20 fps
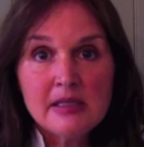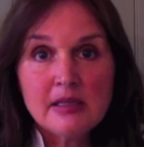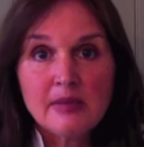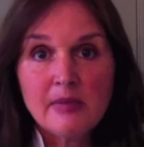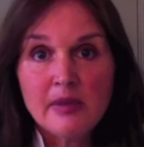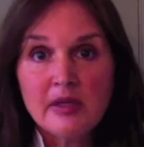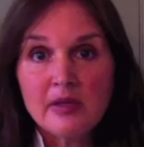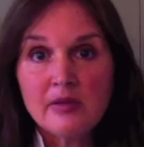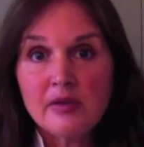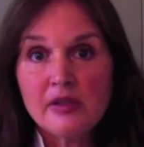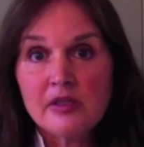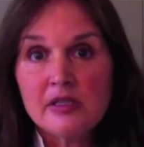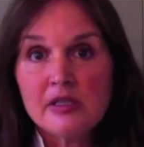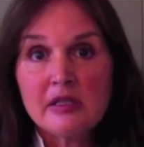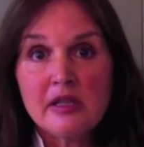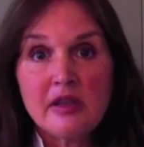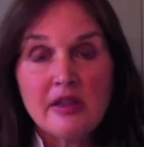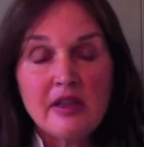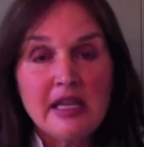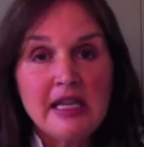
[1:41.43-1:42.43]
the minerals,
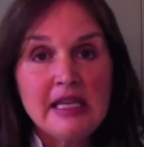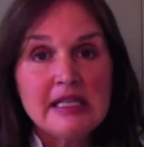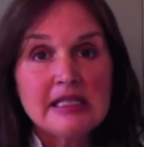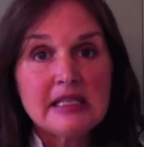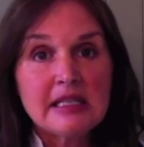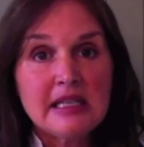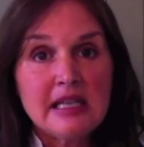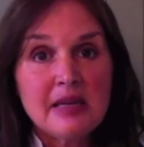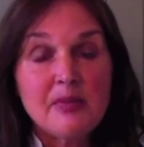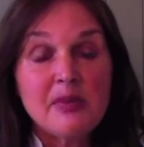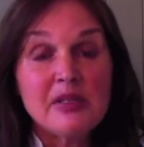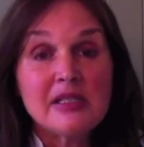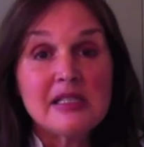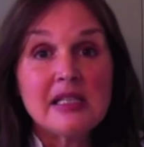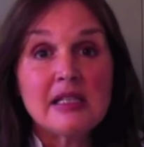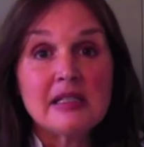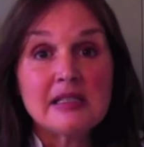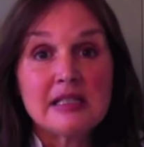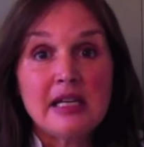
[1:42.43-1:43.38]
and the things that keep the cells